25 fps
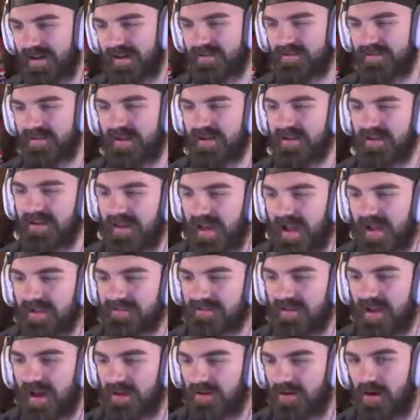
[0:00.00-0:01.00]
It's like,
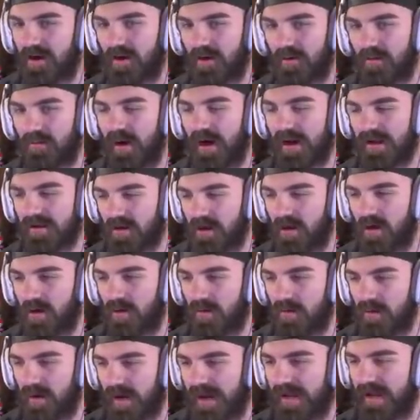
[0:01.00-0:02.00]
yes, I know, I
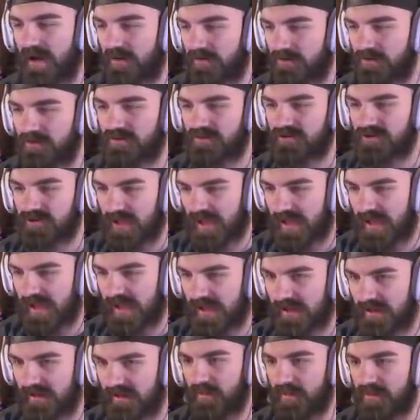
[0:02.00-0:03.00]
know, I
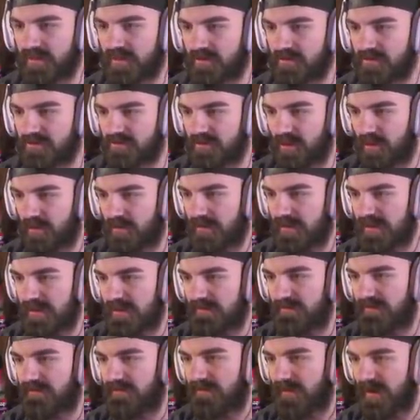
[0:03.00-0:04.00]
understand, but there's so
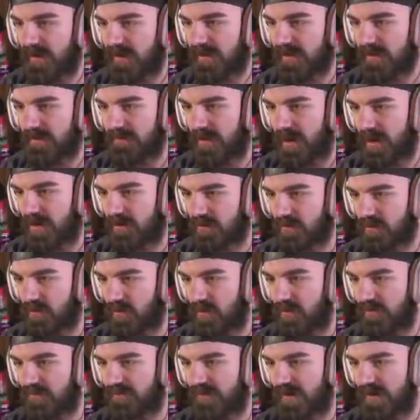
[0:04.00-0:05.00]
many fucking Modern
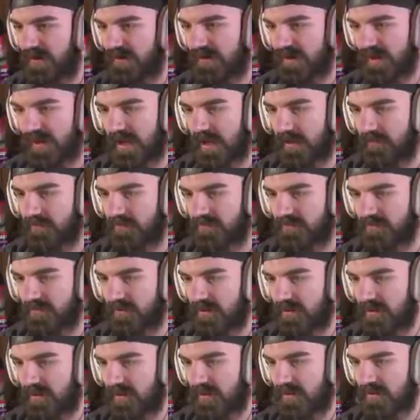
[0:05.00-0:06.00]
Warfare games
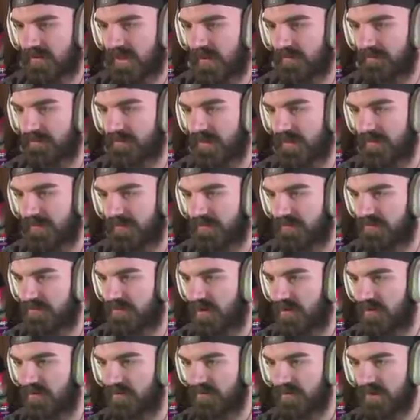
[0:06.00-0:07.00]
that people
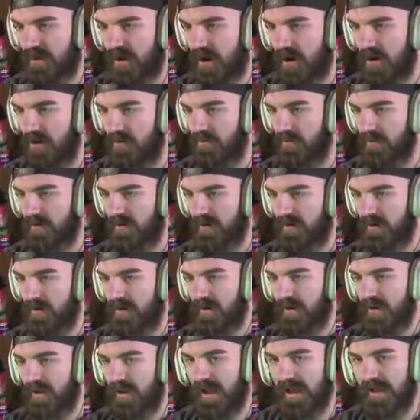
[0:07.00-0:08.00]
don't know.
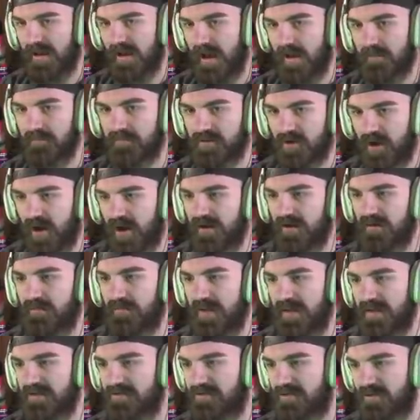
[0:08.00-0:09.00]
And I'm trying to
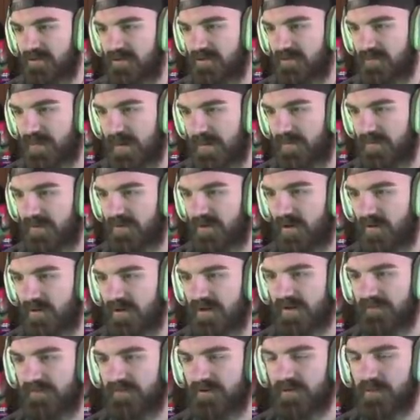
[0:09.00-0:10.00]
make sure people know
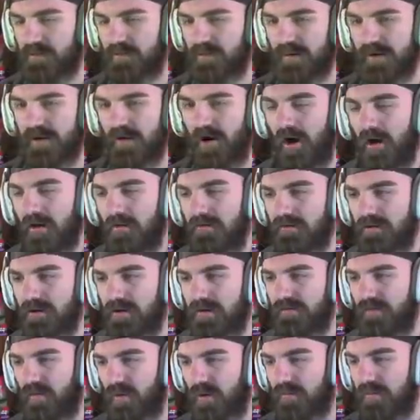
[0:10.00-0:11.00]
the difference between Call of
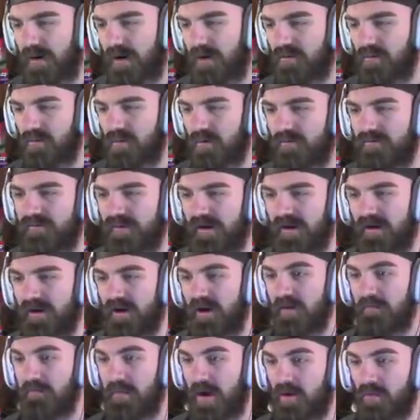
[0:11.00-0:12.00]
Duty four Modern Warfare,
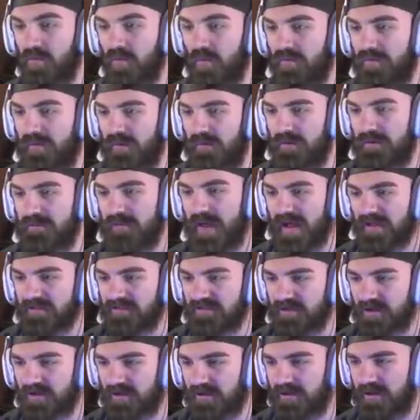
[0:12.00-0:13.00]
Modern Warfare
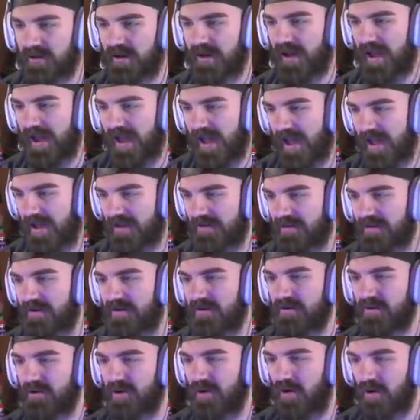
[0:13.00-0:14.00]
Remastered, and
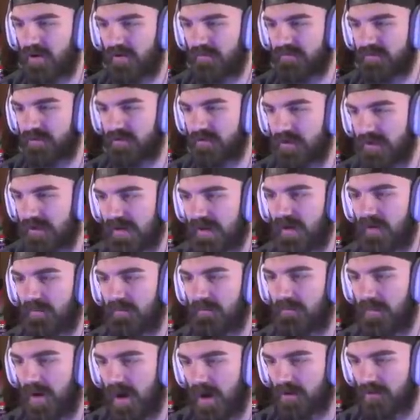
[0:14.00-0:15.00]
Call of Duty
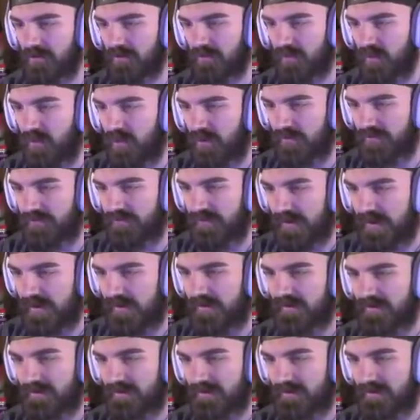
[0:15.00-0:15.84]
Modern Warfare.